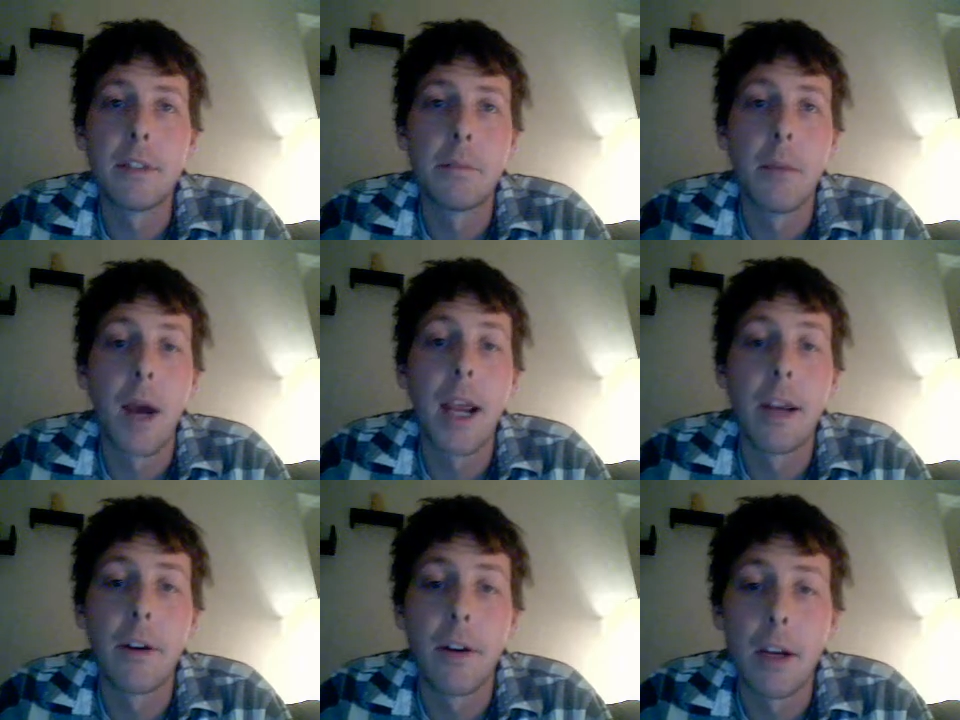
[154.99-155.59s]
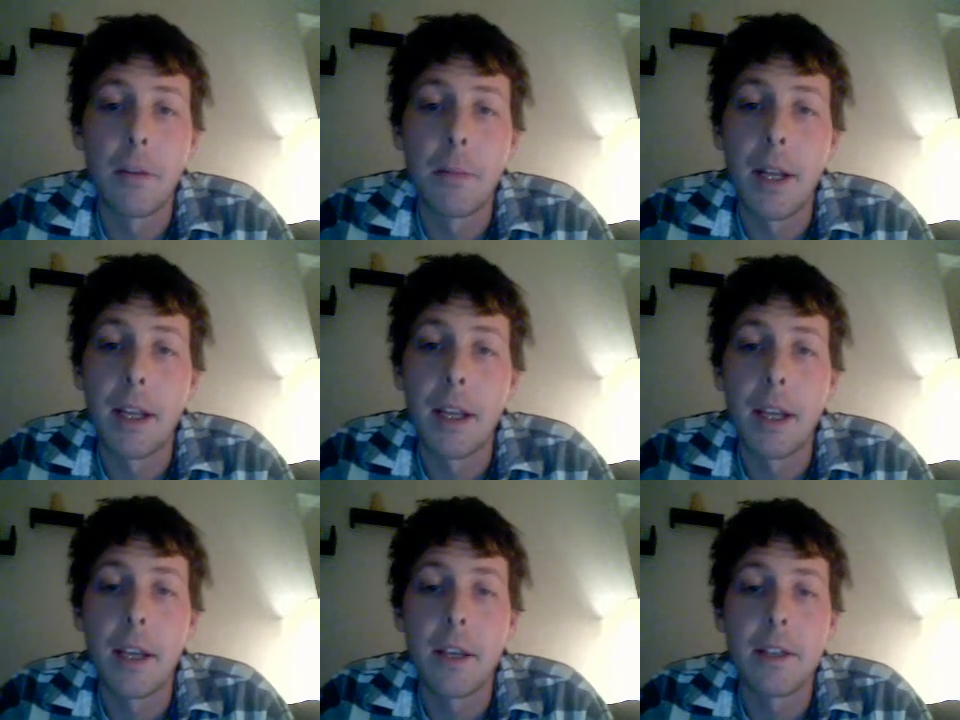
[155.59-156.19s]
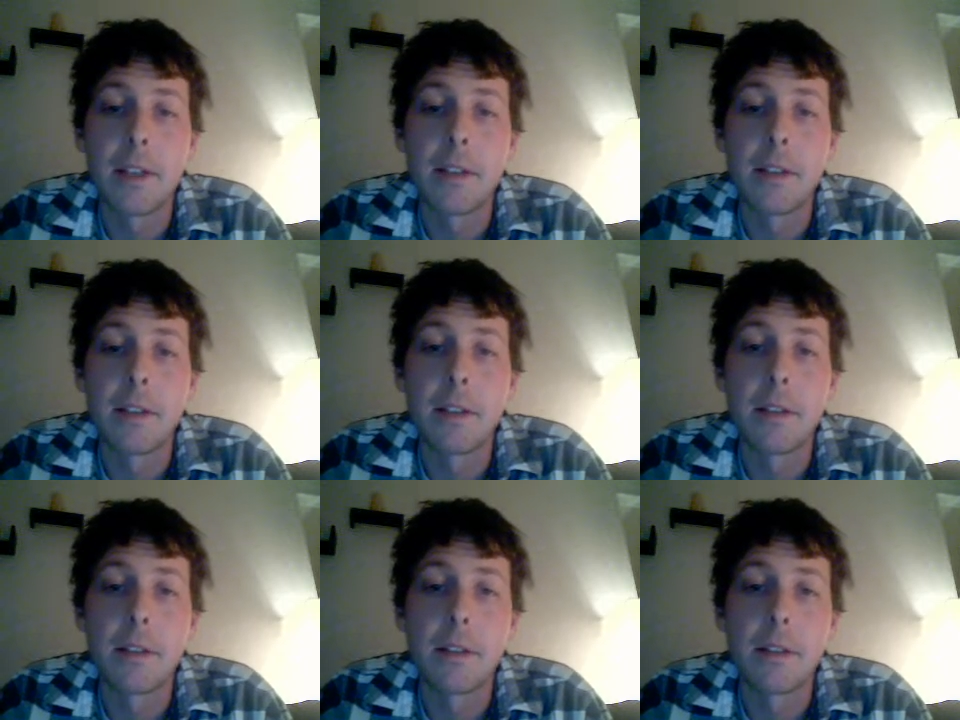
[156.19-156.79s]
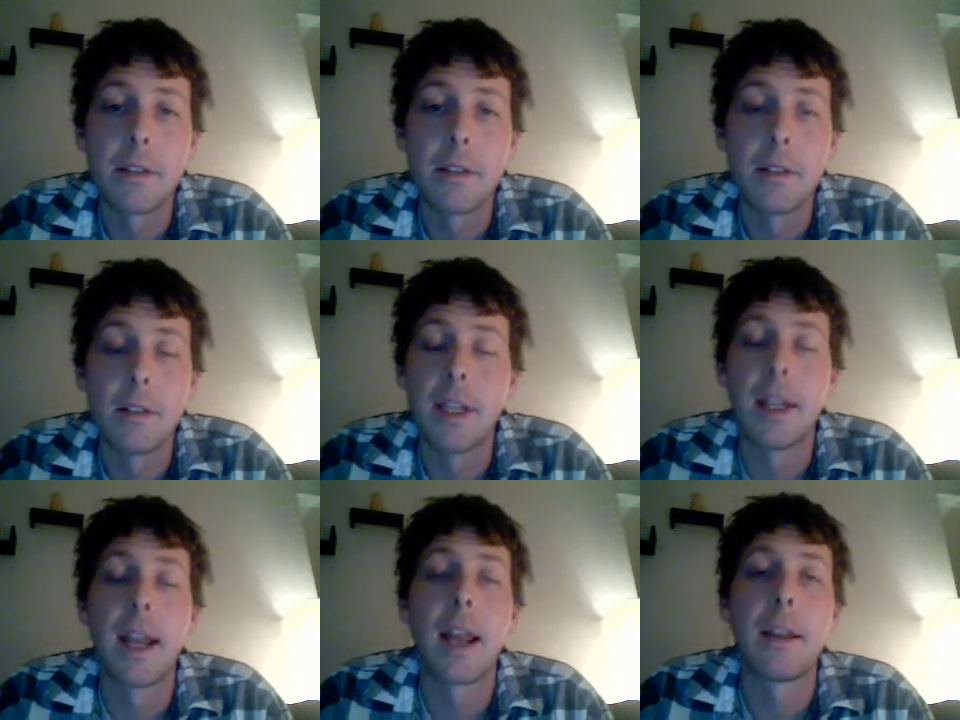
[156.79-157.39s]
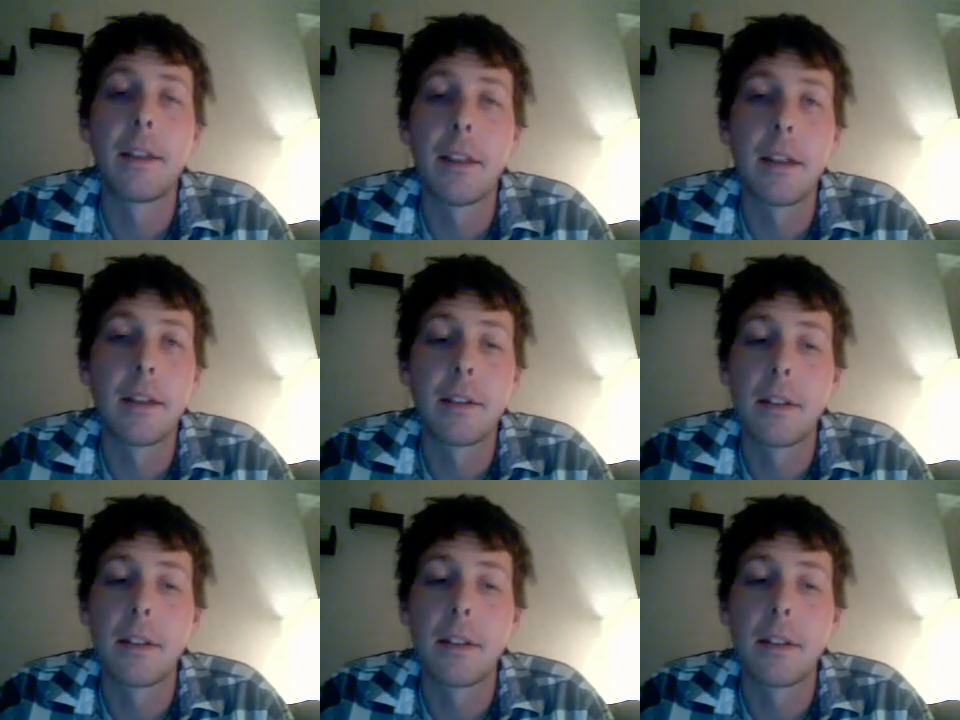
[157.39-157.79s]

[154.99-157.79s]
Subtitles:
migraine medications did anything.